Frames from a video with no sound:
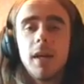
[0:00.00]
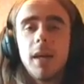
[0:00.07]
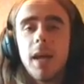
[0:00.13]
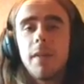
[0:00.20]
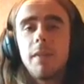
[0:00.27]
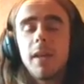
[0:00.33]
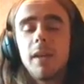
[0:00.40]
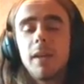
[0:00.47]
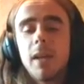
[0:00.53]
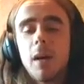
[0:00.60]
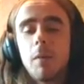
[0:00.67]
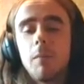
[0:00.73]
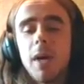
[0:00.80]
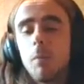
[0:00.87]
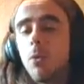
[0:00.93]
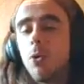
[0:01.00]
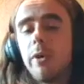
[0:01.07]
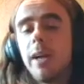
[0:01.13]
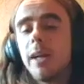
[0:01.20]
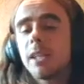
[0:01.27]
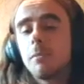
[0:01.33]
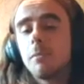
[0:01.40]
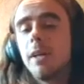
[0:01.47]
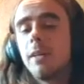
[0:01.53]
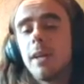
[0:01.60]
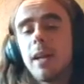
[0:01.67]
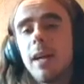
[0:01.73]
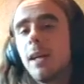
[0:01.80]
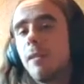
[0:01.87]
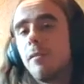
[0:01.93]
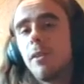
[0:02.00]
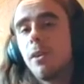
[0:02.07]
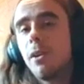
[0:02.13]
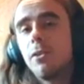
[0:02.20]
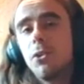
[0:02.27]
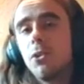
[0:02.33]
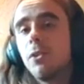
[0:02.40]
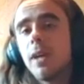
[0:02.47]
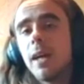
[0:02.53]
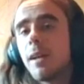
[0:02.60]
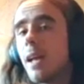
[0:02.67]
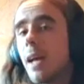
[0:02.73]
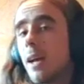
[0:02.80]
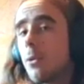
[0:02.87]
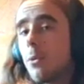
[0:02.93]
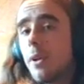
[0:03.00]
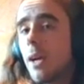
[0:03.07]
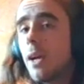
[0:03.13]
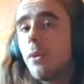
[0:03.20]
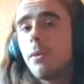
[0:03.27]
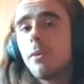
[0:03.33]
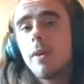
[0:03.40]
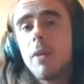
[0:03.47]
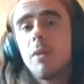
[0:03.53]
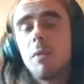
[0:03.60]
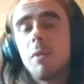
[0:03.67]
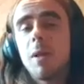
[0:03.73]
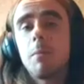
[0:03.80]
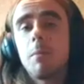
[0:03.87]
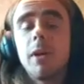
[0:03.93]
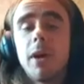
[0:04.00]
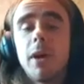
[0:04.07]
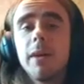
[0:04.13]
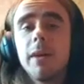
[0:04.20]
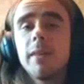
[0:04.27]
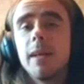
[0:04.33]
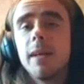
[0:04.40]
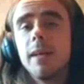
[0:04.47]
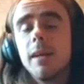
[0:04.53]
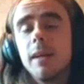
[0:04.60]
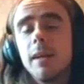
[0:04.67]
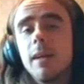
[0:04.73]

and then had it pointed out to me that, hey, if you don't do that, how do we know how many people are going there?